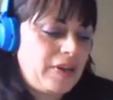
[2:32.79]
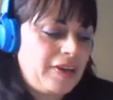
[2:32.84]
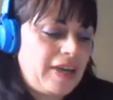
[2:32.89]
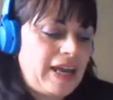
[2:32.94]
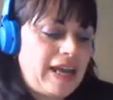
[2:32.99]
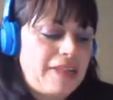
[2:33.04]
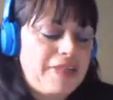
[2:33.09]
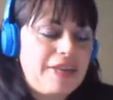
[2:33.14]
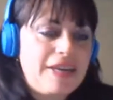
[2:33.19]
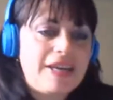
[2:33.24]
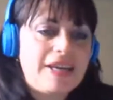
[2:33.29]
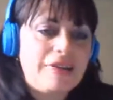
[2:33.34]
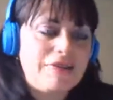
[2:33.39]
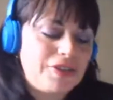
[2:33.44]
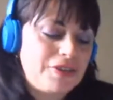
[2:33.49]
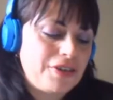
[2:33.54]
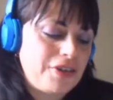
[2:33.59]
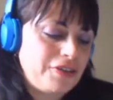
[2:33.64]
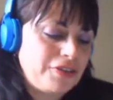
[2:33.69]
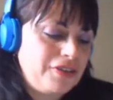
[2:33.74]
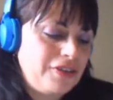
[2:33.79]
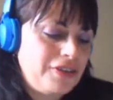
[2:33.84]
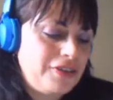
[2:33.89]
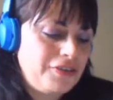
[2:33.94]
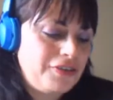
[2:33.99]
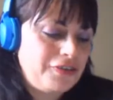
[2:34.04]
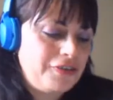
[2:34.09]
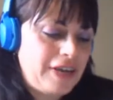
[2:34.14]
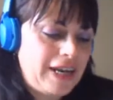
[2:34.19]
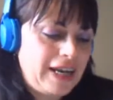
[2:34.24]
Okay, I think I've talked
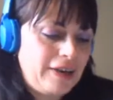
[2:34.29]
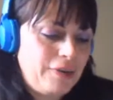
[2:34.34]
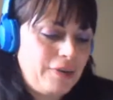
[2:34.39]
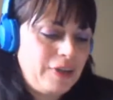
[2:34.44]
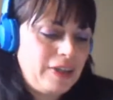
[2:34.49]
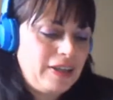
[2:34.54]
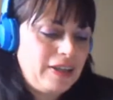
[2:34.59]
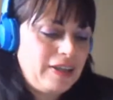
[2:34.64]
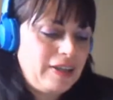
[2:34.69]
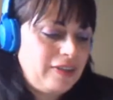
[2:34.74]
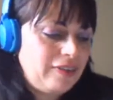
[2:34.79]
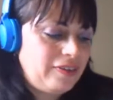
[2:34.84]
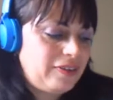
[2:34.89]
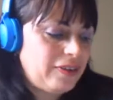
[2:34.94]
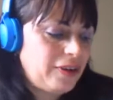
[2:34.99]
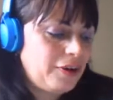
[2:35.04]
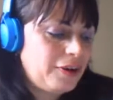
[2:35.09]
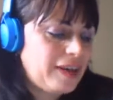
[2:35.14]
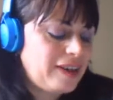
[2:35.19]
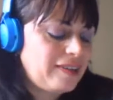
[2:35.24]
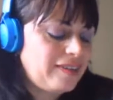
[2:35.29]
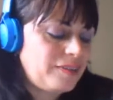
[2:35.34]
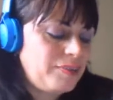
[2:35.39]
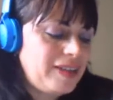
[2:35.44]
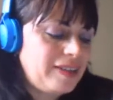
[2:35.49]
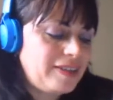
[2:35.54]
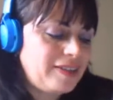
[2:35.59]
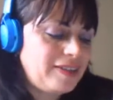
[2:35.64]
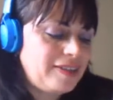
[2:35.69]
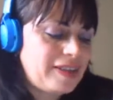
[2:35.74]
enough now. So let's
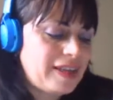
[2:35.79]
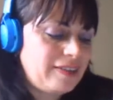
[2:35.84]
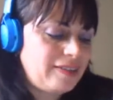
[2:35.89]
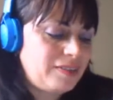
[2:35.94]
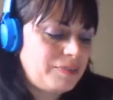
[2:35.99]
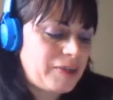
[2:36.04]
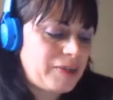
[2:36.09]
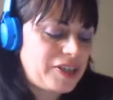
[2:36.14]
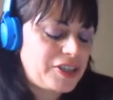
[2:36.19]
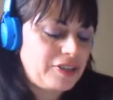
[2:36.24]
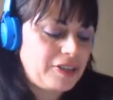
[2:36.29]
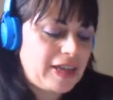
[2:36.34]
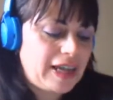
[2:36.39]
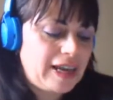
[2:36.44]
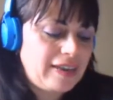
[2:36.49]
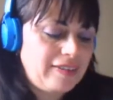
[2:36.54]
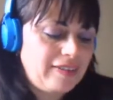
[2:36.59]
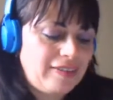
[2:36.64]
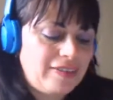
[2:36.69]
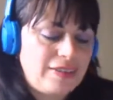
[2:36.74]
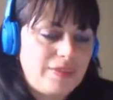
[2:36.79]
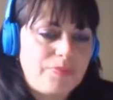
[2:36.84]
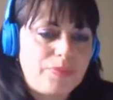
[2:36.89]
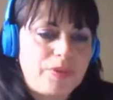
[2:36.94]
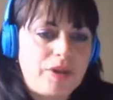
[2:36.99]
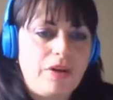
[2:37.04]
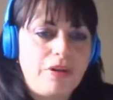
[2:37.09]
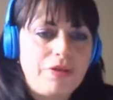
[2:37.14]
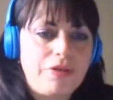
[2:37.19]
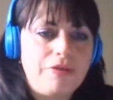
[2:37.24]
meet today's special guest,
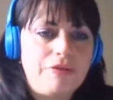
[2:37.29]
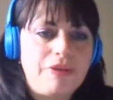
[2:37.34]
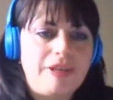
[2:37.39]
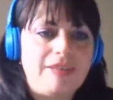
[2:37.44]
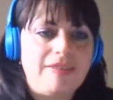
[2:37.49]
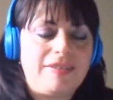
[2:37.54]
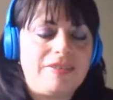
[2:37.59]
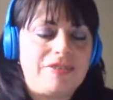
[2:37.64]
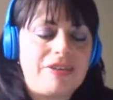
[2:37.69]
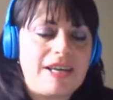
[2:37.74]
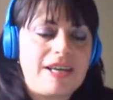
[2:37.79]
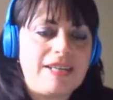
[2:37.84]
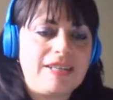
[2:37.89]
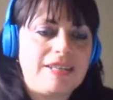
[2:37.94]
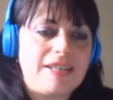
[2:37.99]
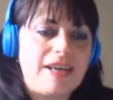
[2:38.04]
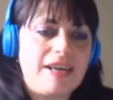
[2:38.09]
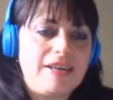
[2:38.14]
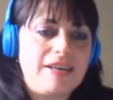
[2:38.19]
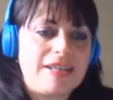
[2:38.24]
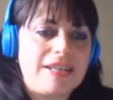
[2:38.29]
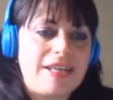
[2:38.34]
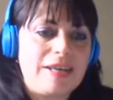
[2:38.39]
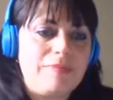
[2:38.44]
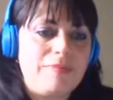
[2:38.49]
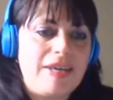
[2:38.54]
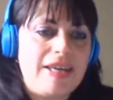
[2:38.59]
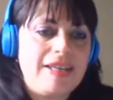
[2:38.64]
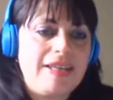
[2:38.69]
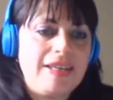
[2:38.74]
author-illustrator
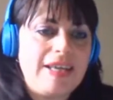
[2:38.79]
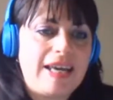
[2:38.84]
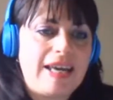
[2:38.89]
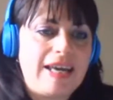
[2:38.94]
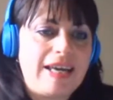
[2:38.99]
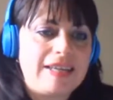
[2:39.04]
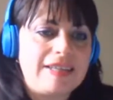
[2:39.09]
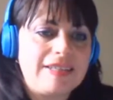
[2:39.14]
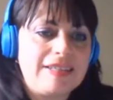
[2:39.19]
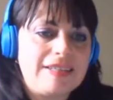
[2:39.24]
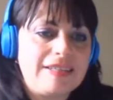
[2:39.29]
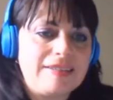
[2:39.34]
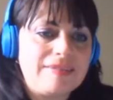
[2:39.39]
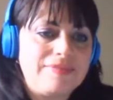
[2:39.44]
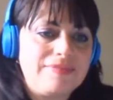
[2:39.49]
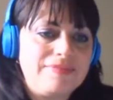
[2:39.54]
Kim Hillyard.